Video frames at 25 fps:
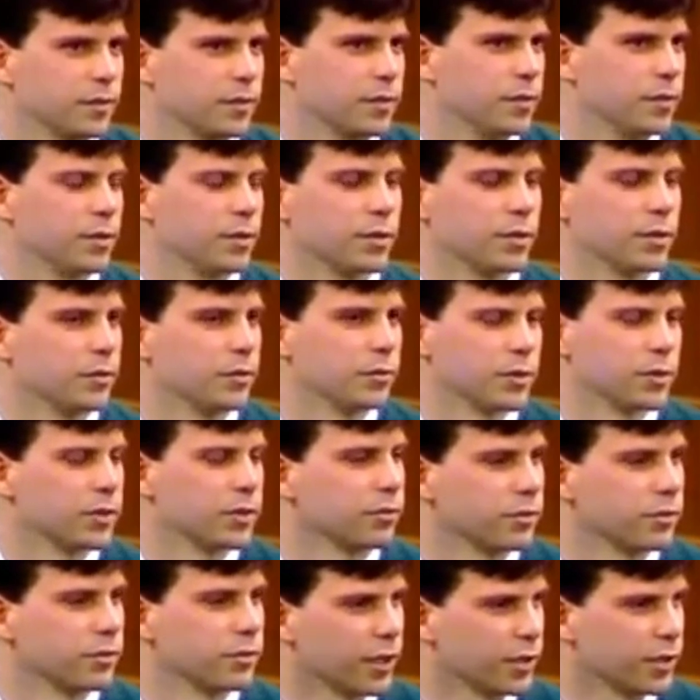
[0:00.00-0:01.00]
I was
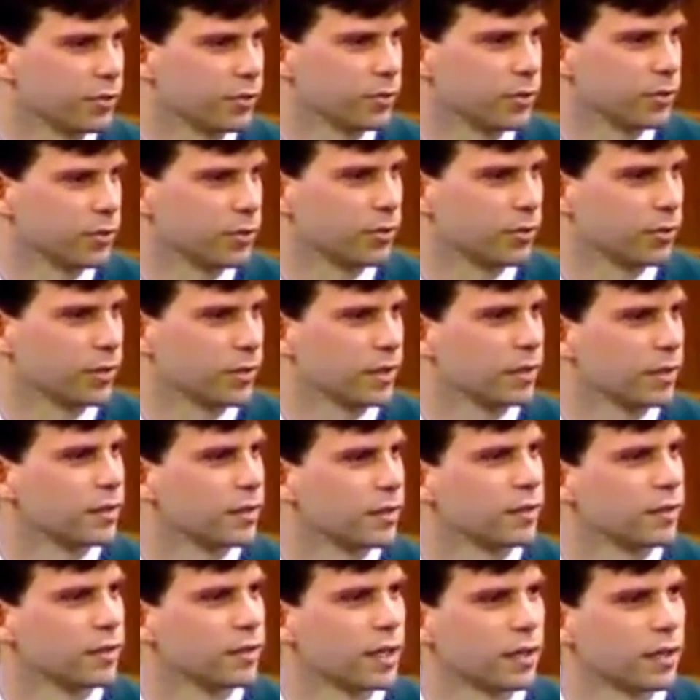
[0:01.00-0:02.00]
under 10 years old,
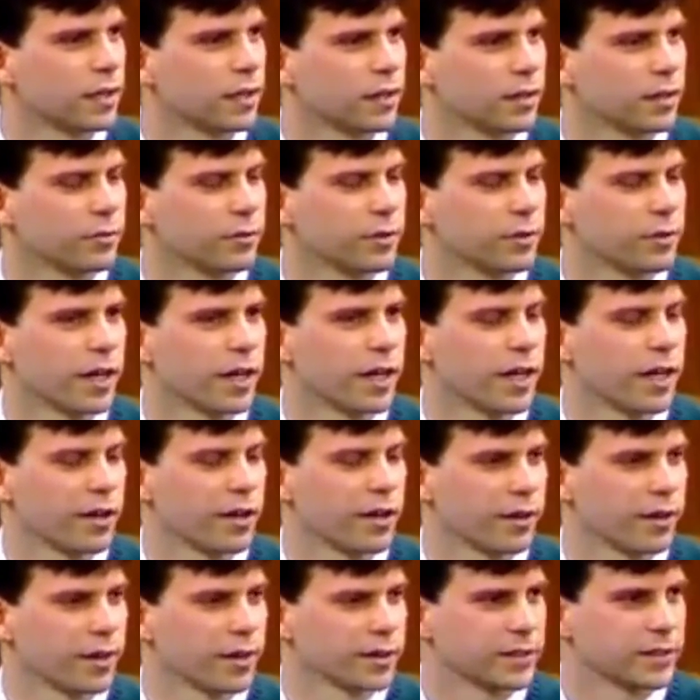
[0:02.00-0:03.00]
and I would not
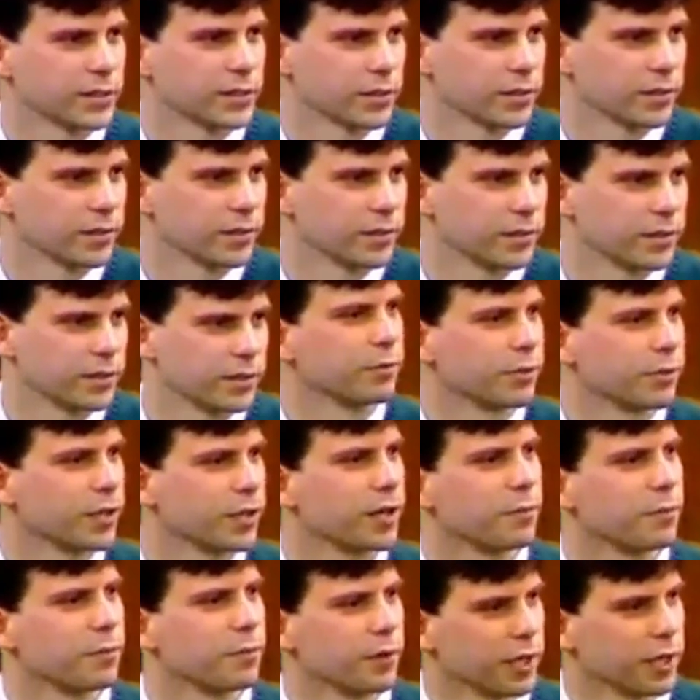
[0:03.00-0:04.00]
have an answer. They would
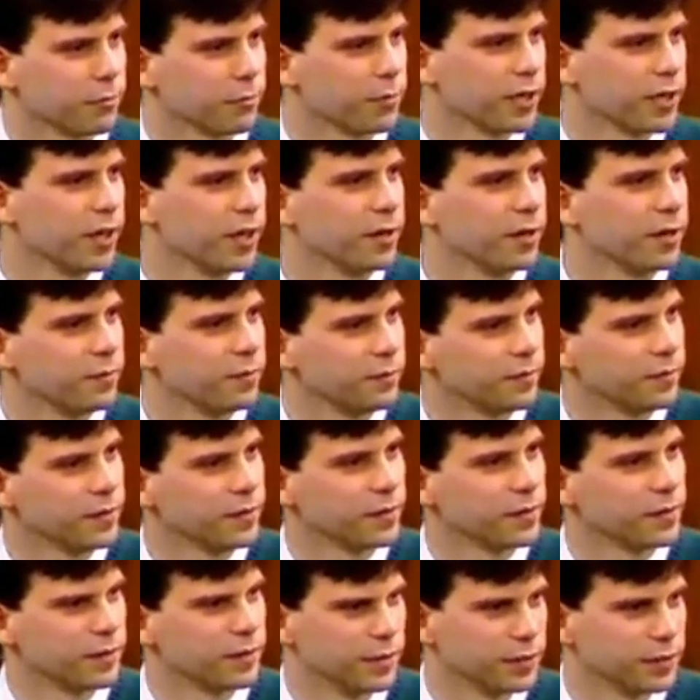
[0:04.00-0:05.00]
come pick me up.
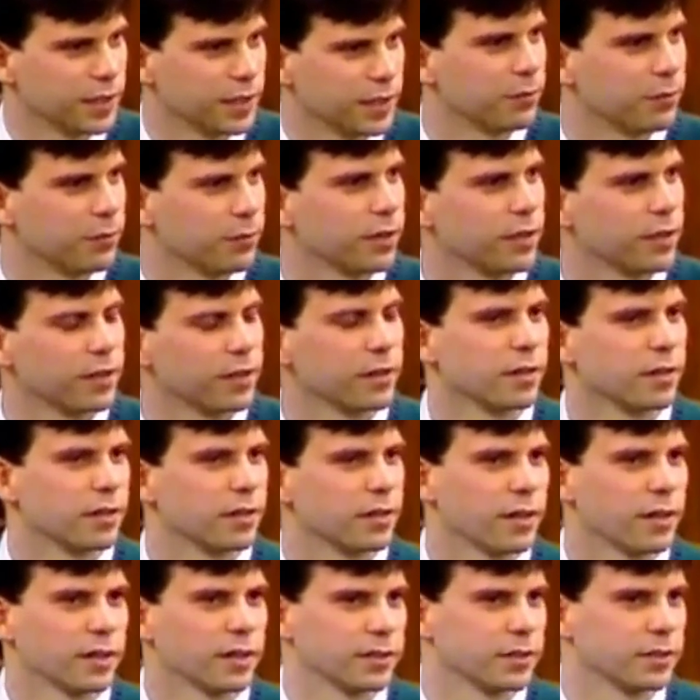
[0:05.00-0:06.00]
This happened at
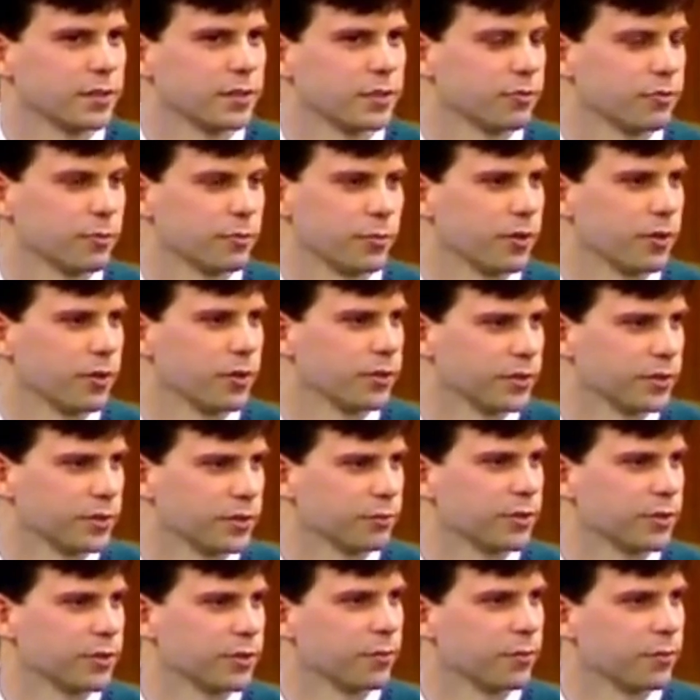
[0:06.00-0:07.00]
lots of different malls. They
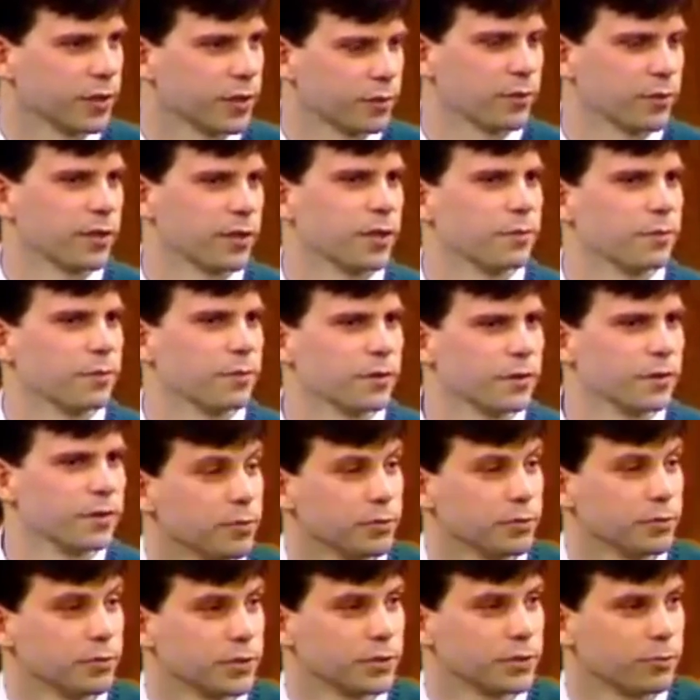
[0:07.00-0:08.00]
would come pick me up, and
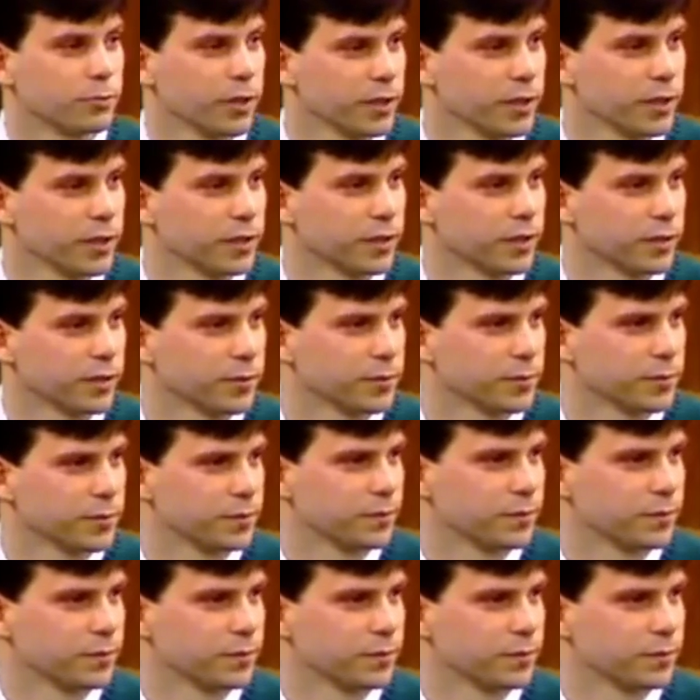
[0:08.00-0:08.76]
we would just wait there.